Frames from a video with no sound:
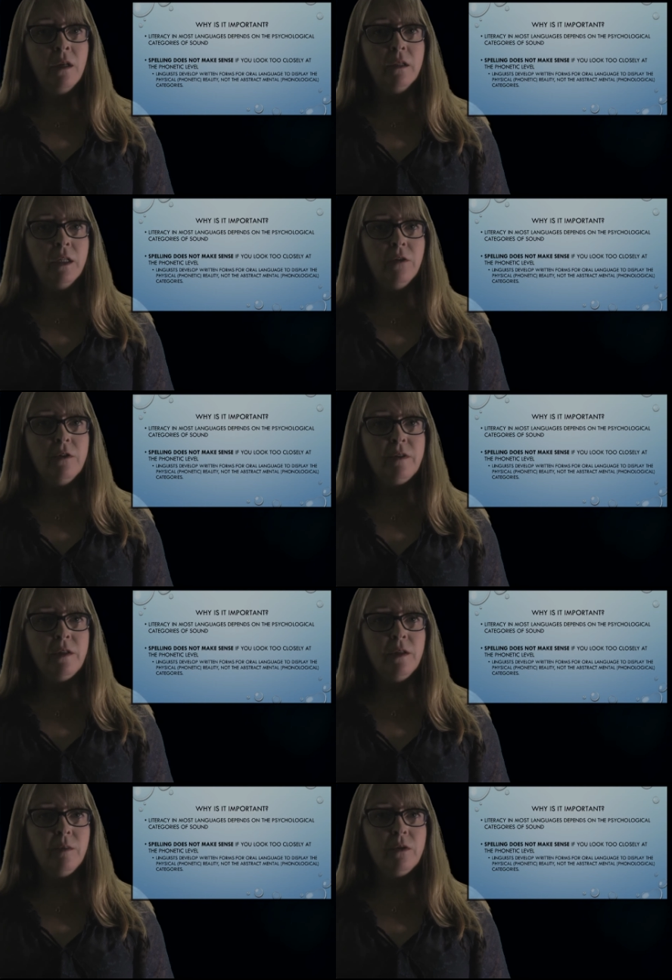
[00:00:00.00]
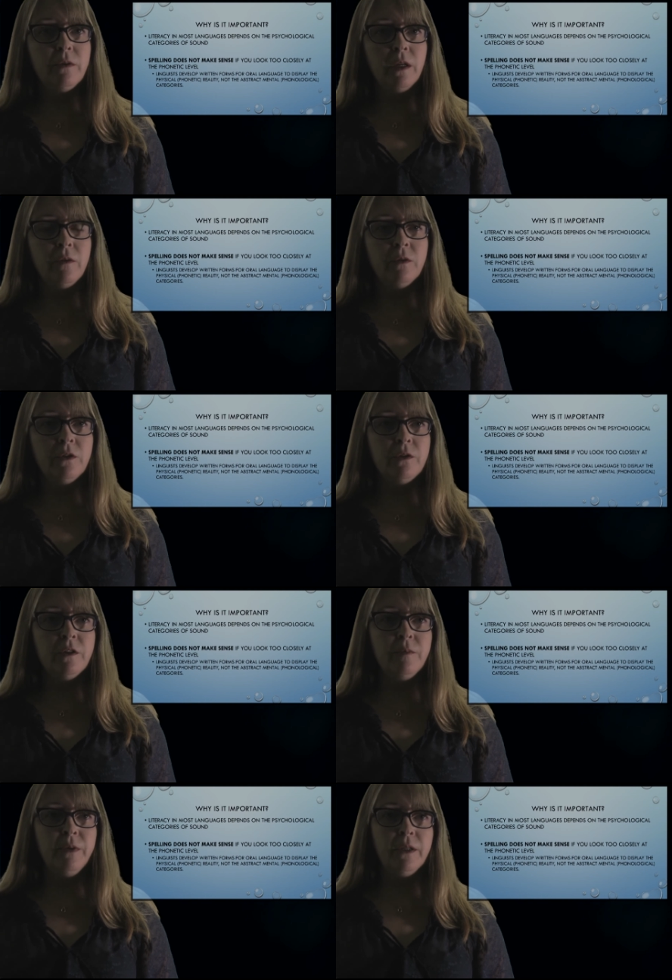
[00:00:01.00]
Literacy in most languages
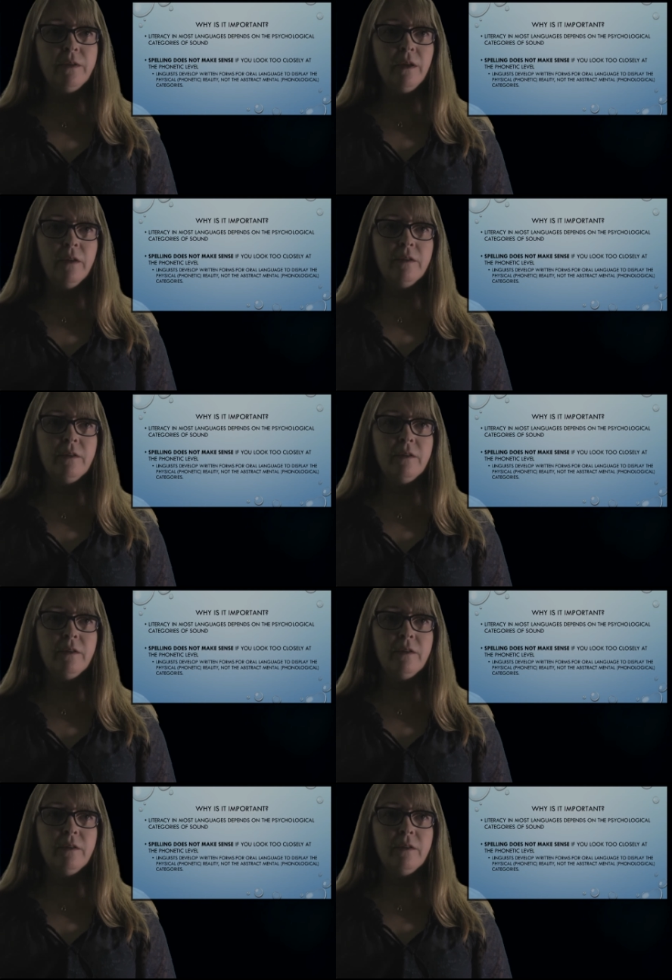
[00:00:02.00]
depends on the